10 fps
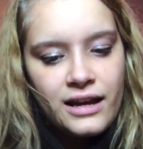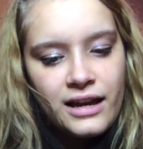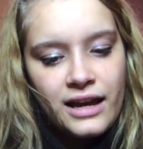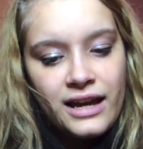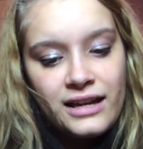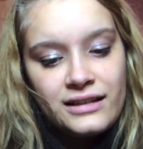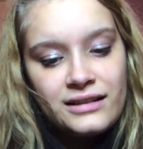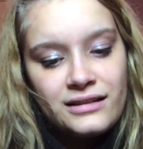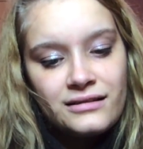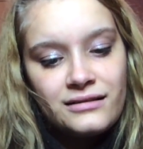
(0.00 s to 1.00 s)
And
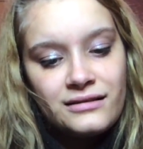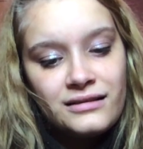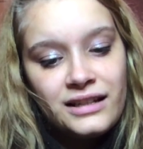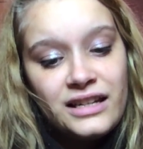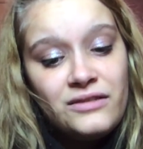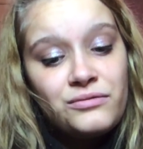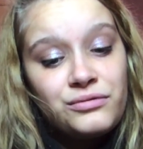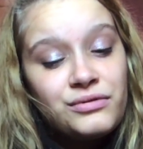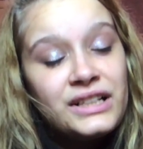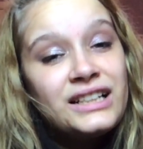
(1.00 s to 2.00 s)
it
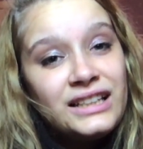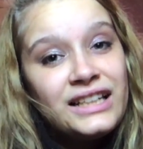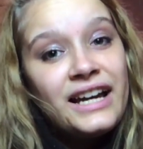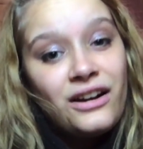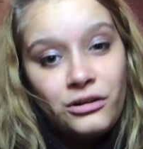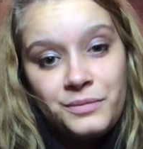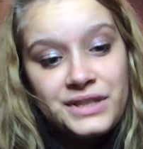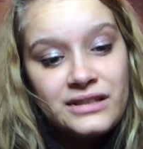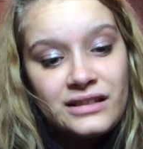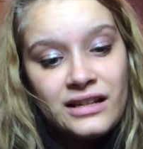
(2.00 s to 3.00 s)
really
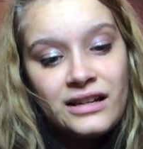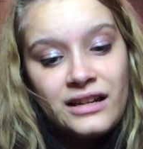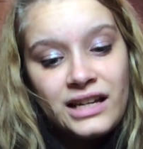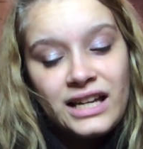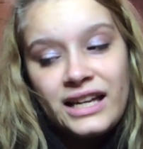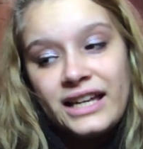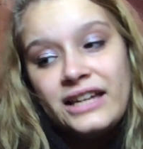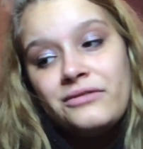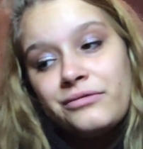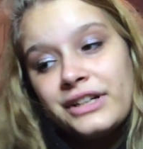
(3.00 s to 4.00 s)
helps.
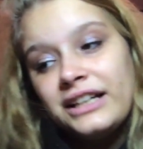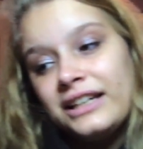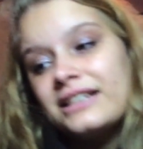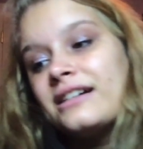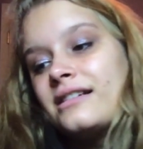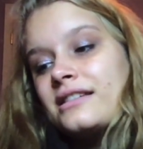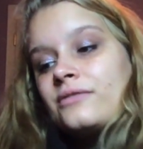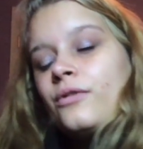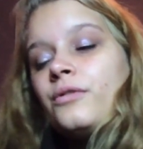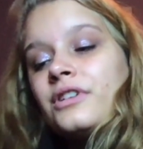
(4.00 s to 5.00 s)
It really does. It
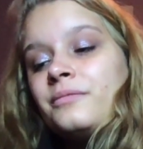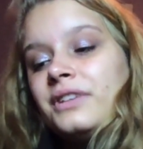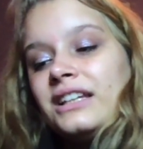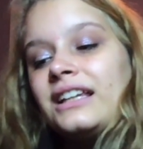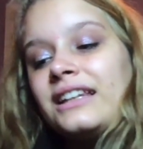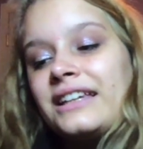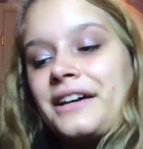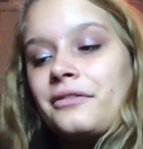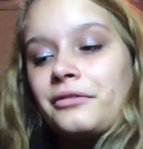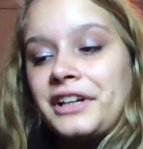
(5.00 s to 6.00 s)
won't completely
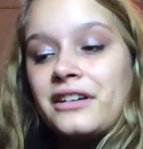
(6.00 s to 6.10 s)
get rid